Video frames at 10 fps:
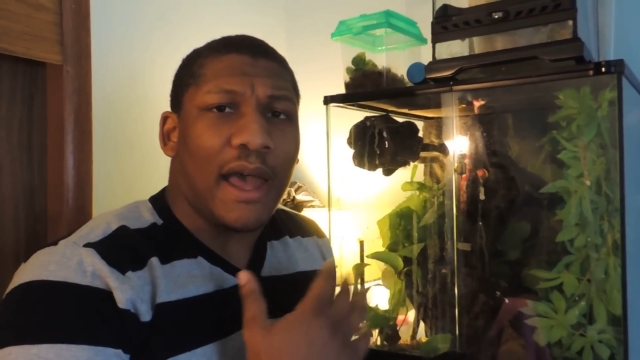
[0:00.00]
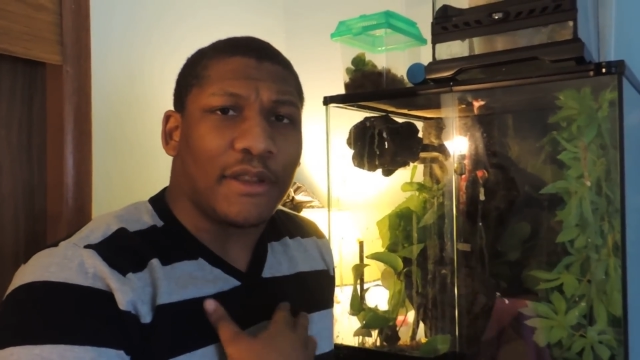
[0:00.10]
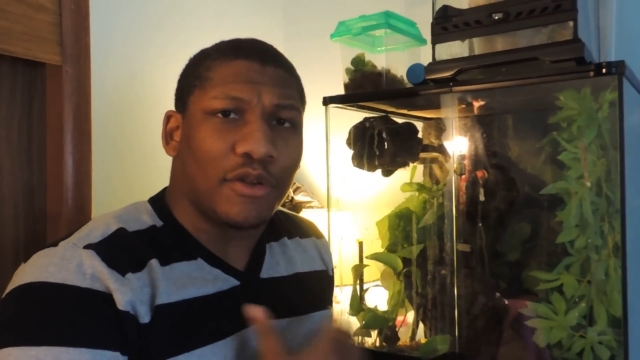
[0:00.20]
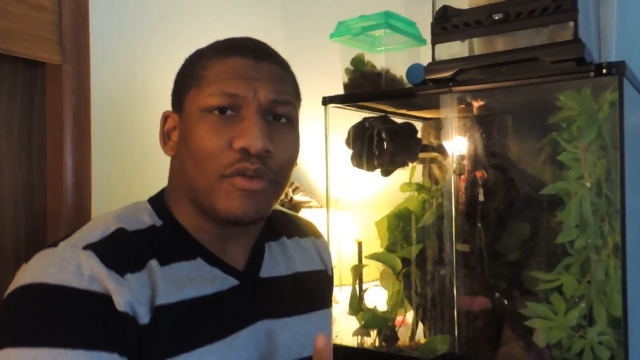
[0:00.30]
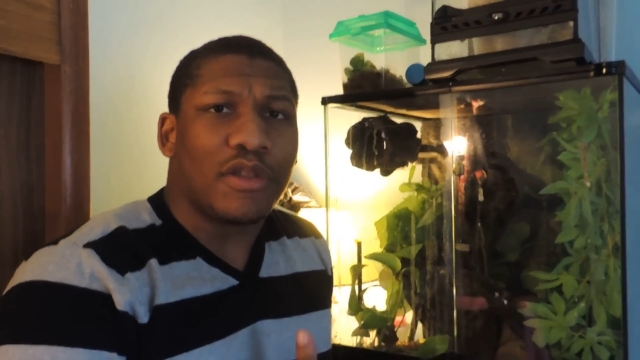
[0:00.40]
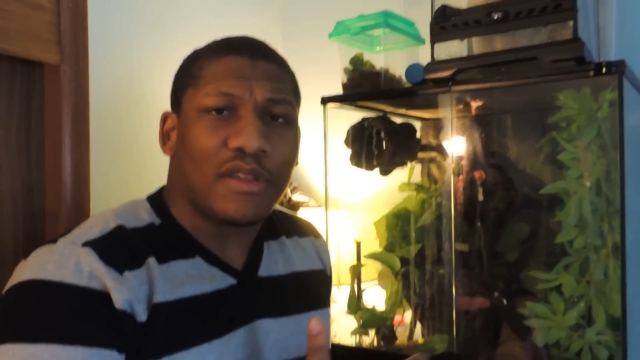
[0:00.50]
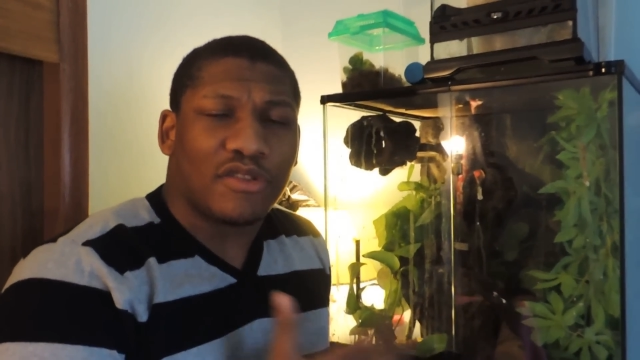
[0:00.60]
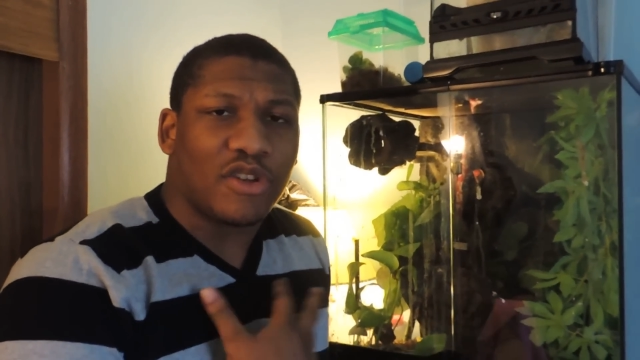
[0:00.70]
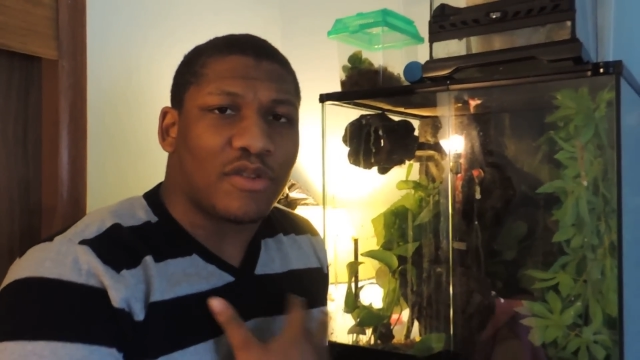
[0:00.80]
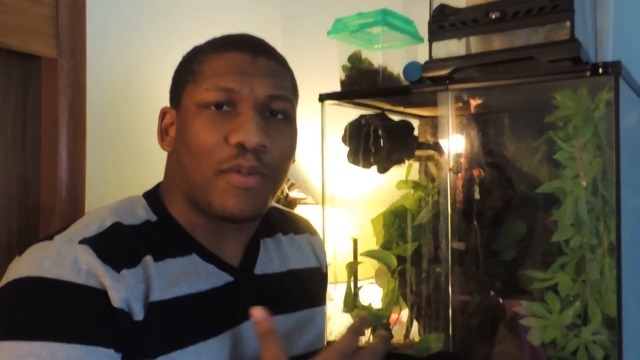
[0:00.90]
I do
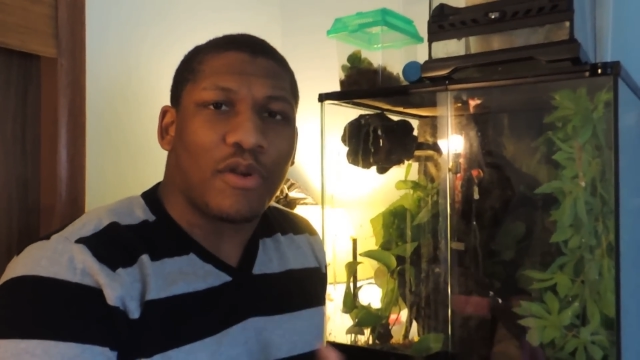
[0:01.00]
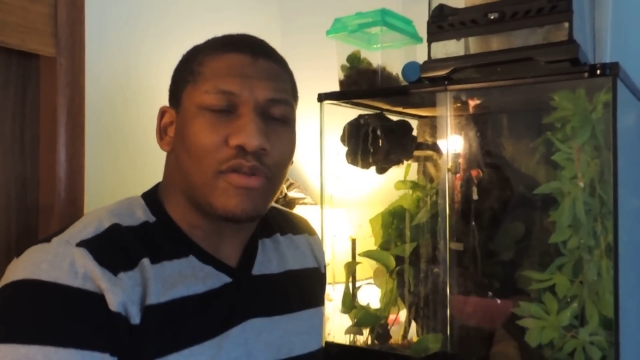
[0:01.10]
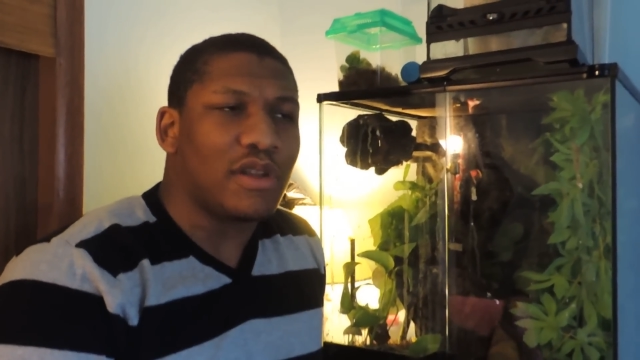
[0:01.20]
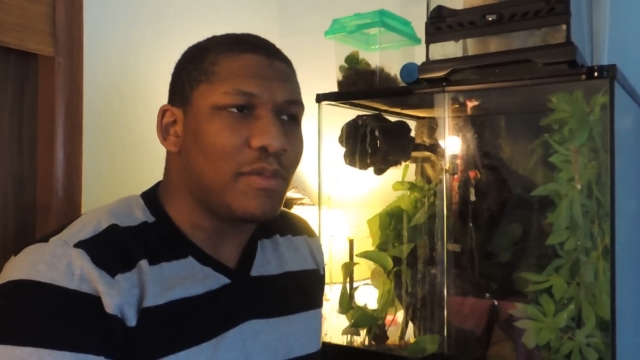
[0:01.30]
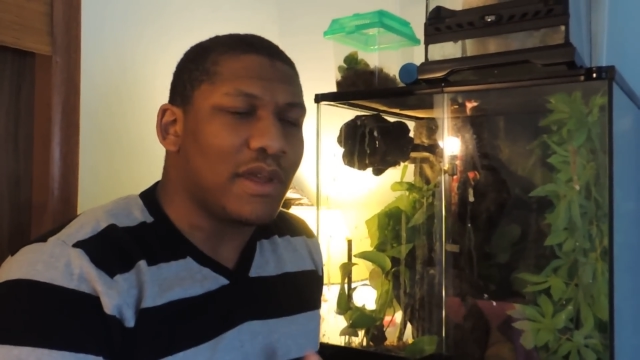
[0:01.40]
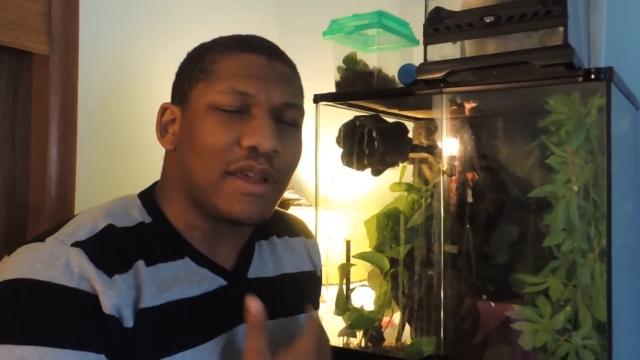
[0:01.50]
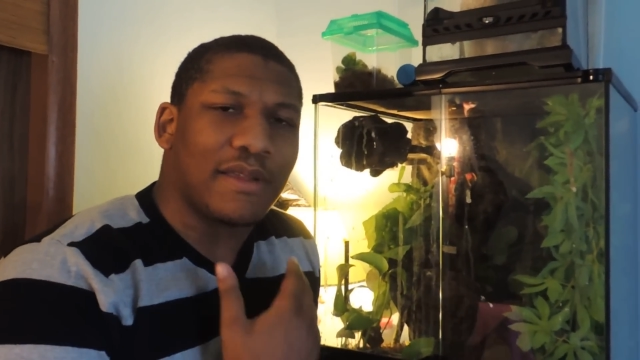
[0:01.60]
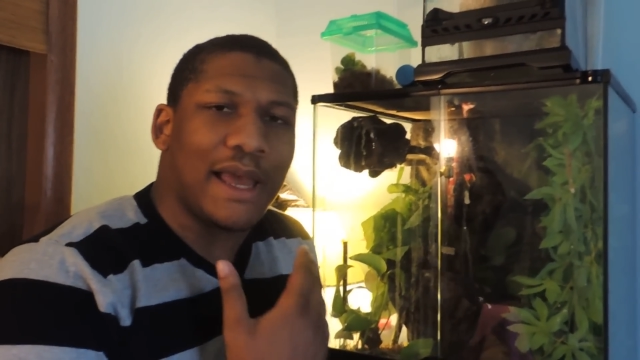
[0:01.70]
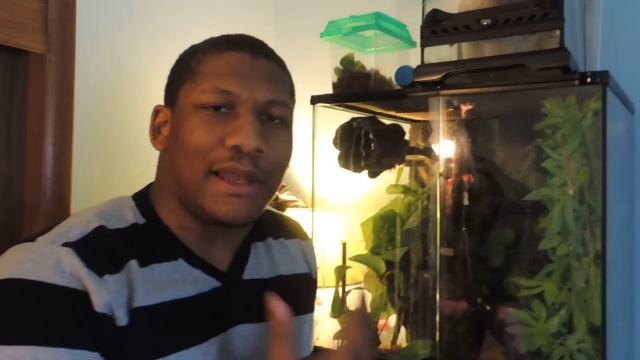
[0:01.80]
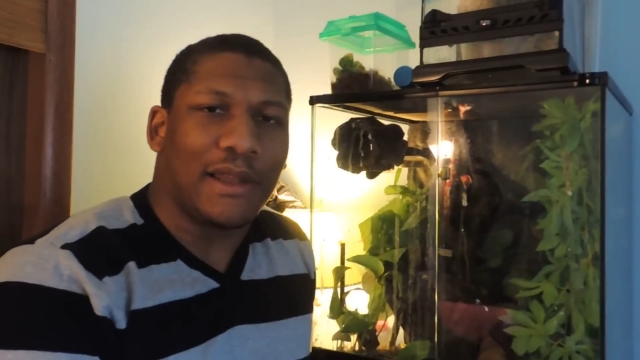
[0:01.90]
this just personally
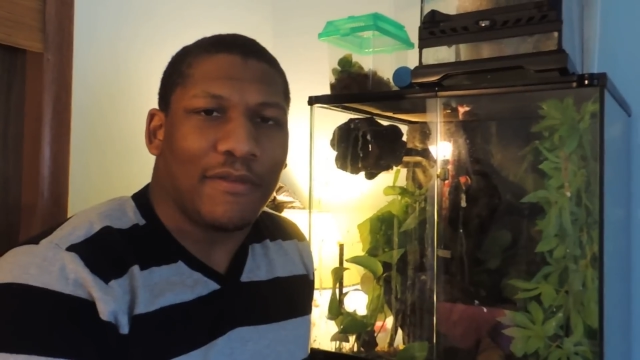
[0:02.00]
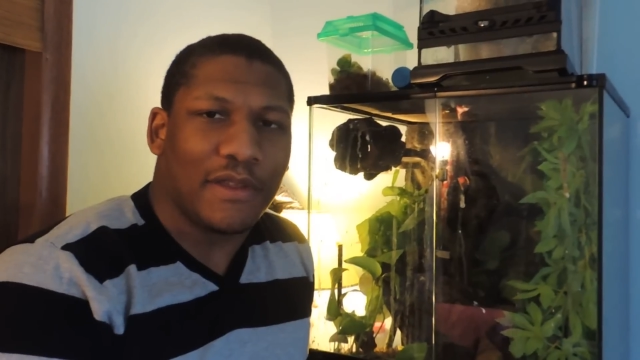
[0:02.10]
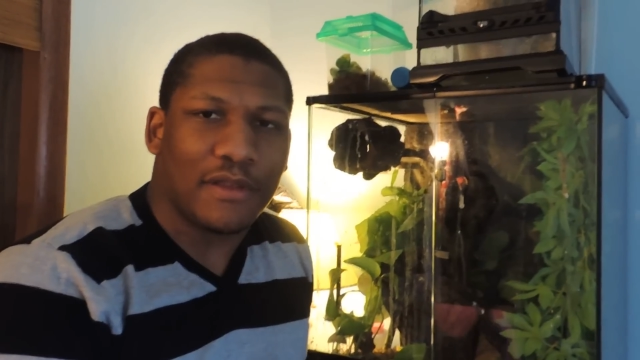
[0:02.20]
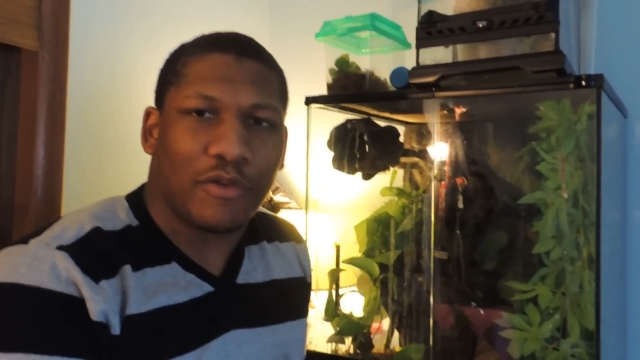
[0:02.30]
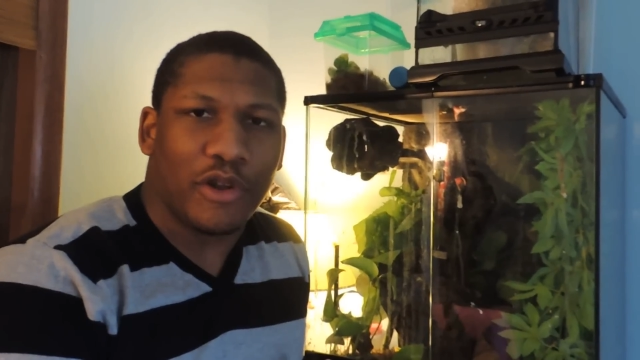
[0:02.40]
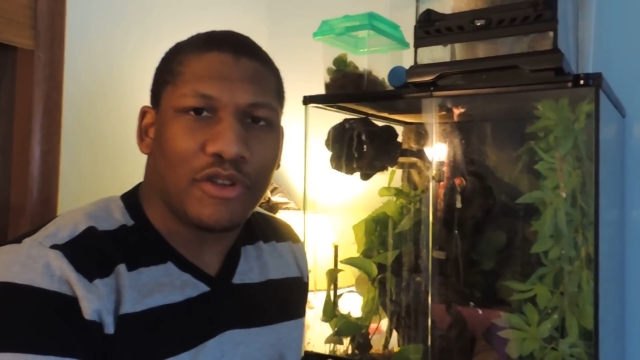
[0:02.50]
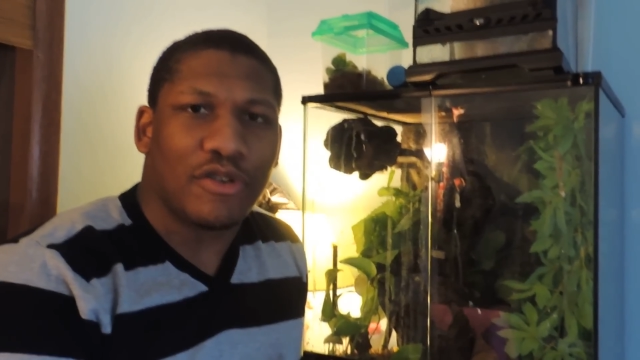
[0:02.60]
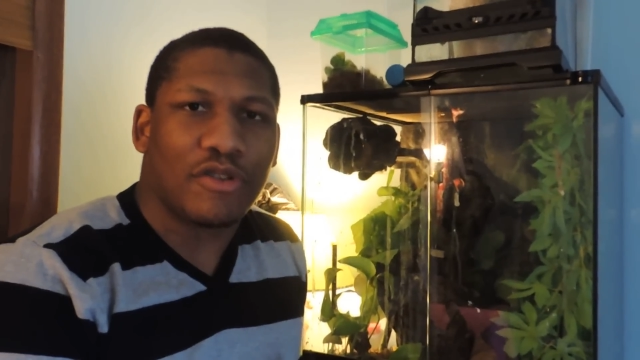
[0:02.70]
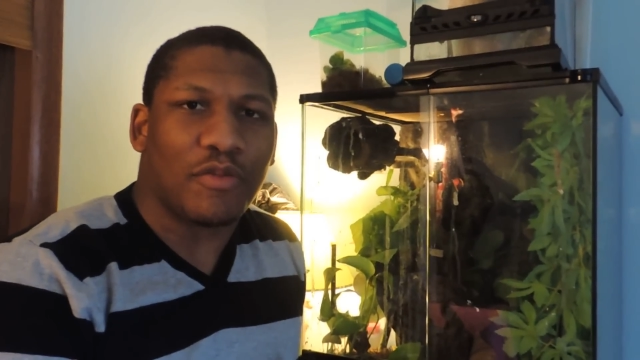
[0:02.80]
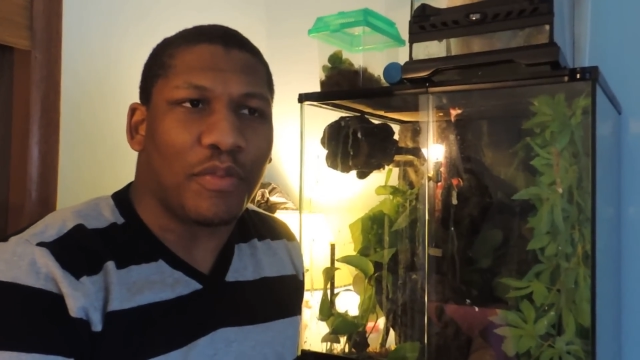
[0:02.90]
because I love these
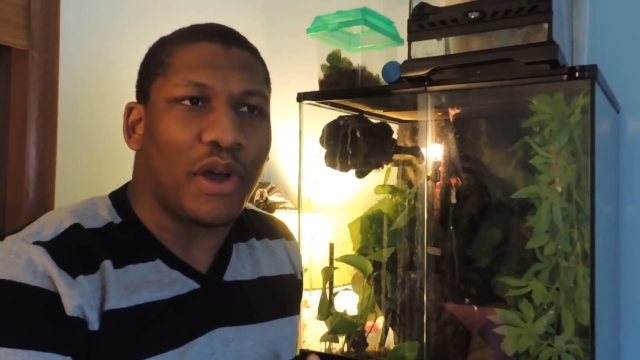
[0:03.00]
creatures,